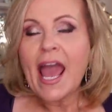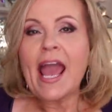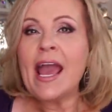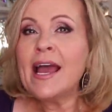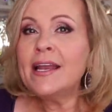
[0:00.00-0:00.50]

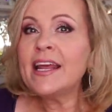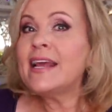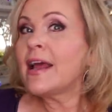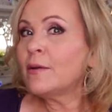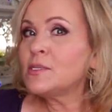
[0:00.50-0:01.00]
and it
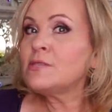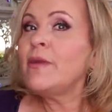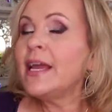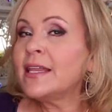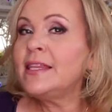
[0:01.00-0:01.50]
helps
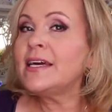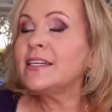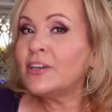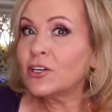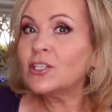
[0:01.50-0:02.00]
make the
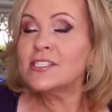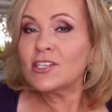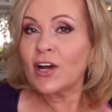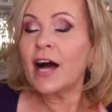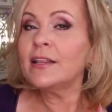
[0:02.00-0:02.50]
girls
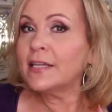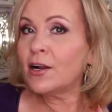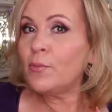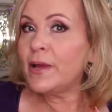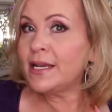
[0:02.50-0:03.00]
look a
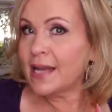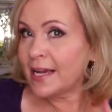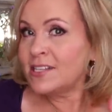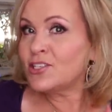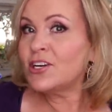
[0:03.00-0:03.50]
little bit
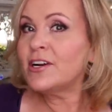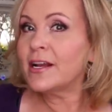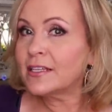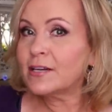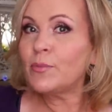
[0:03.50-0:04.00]
nicer and
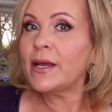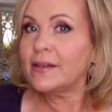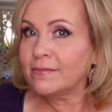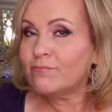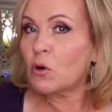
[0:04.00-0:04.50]
a little
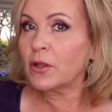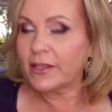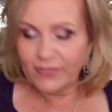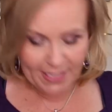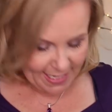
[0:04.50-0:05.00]
bit more
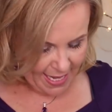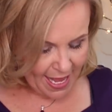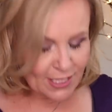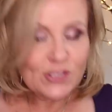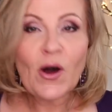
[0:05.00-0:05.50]
lifted.
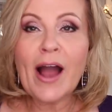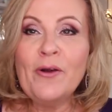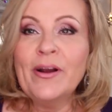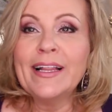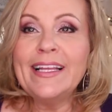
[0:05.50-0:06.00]
So I
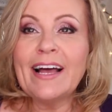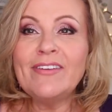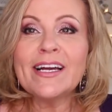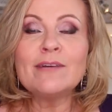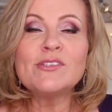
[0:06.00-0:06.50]
really love
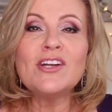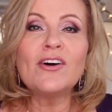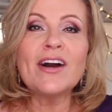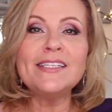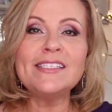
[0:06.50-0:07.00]
it. It comes in all
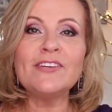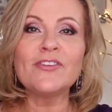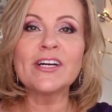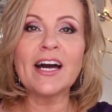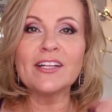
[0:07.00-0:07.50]
kinds of
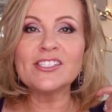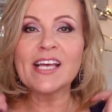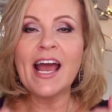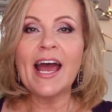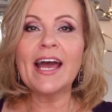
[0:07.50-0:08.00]
different colors,
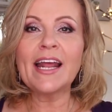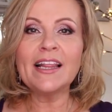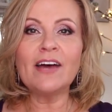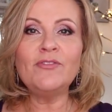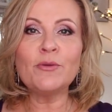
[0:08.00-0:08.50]
and I
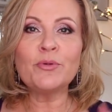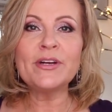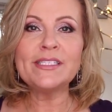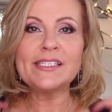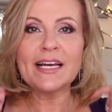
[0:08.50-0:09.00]
love the
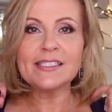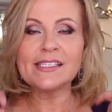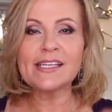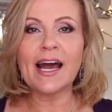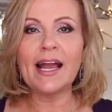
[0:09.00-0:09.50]
princess
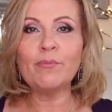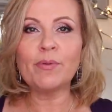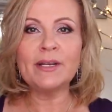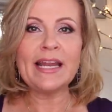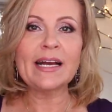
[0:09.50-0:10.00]
type
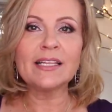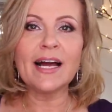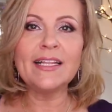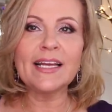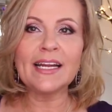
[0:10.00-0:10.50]

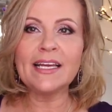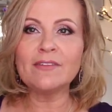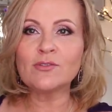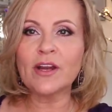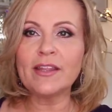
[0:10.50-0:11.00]
neckline that it
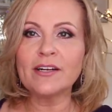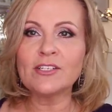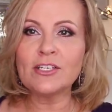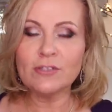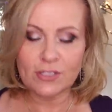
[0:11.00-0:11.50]
gives right there
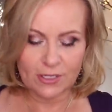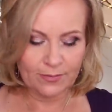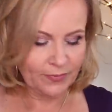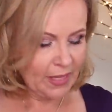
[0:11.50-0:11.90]
too. So